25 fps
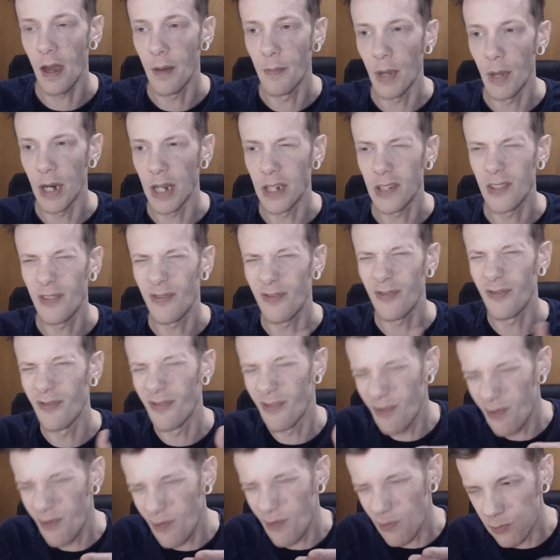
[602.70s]
but it's
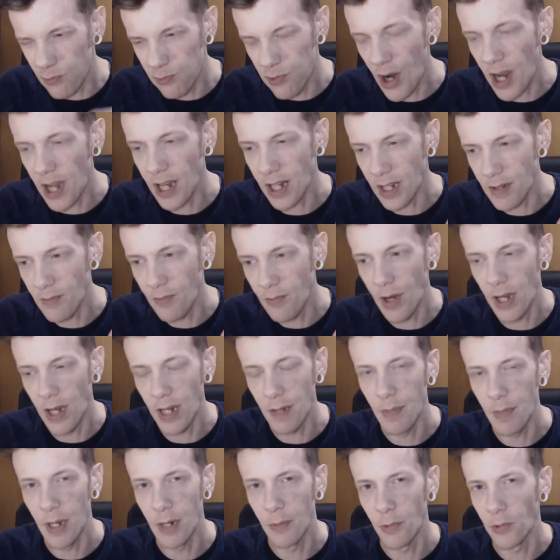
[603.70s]
really, really
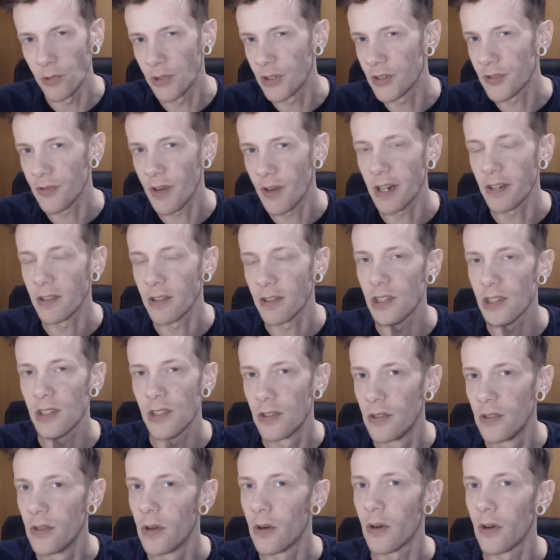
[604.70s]
minimal. This fragrance is
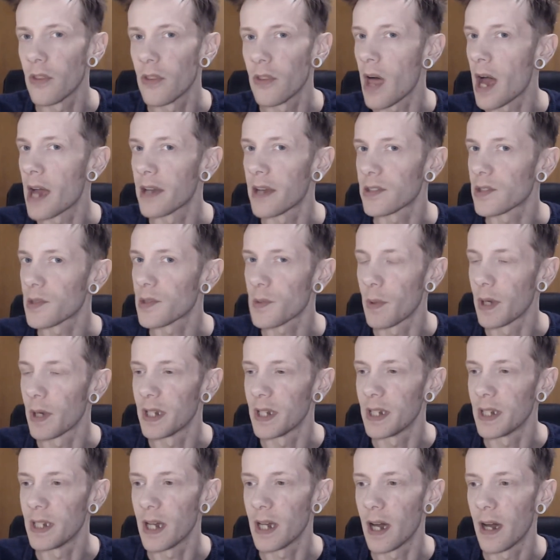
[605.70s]
not that
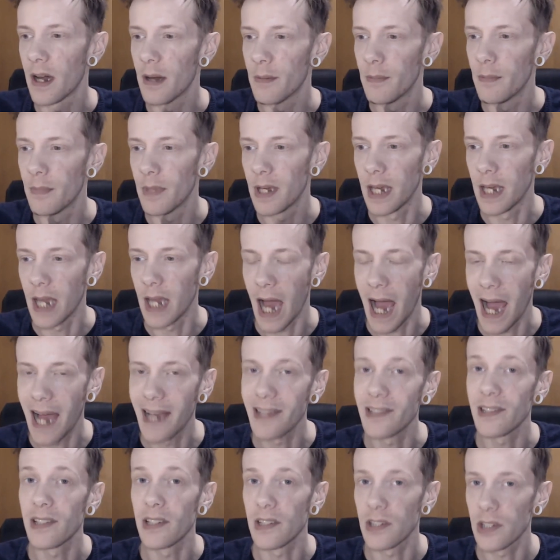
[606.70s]
sweet. Um, it
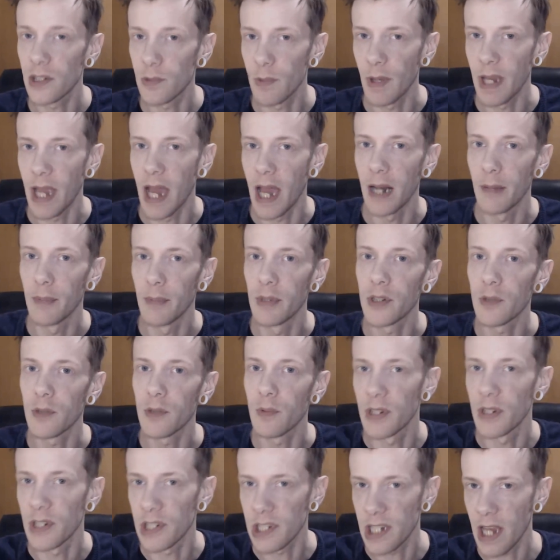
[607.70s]
has its sweet elements
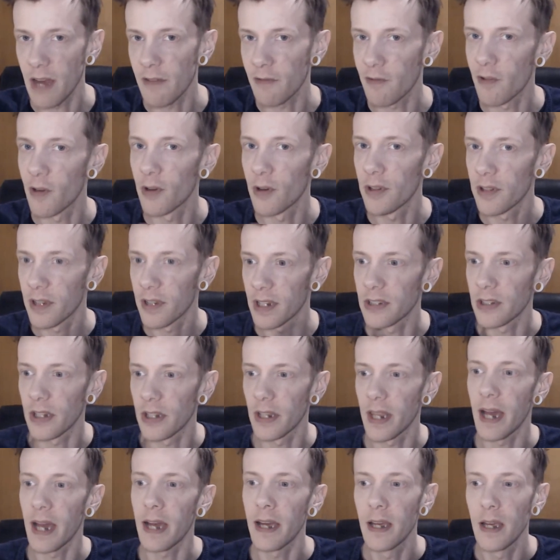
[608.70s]
with saffron and things like
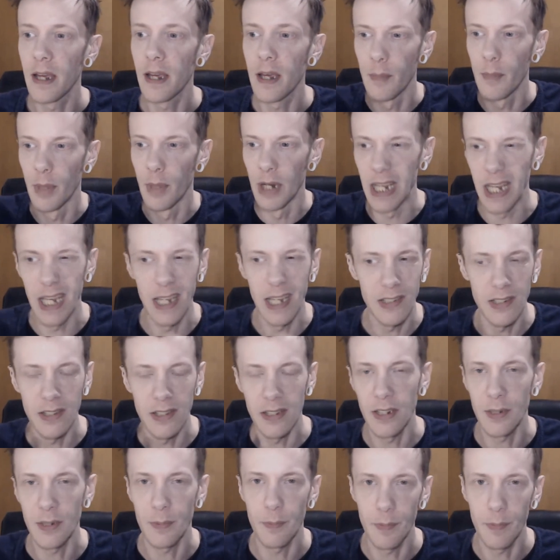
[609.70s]
that, but it isn't
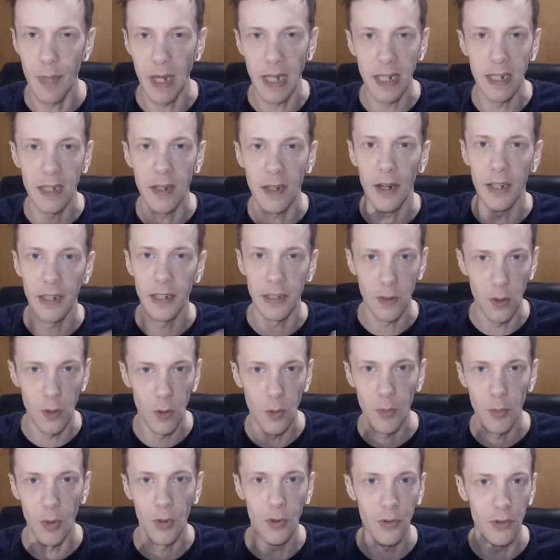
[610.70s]
this big kind of
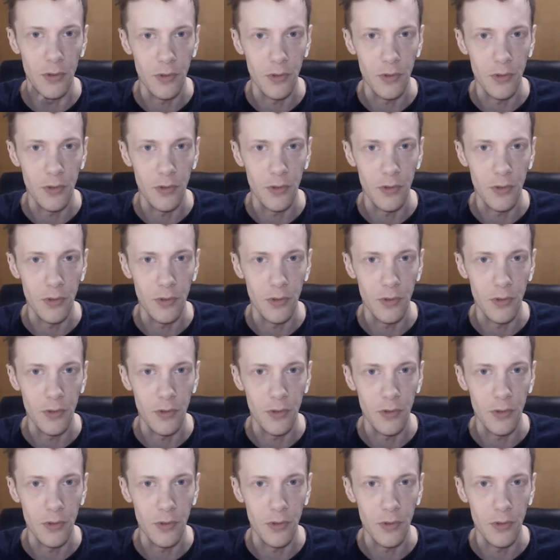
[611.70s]
gourmand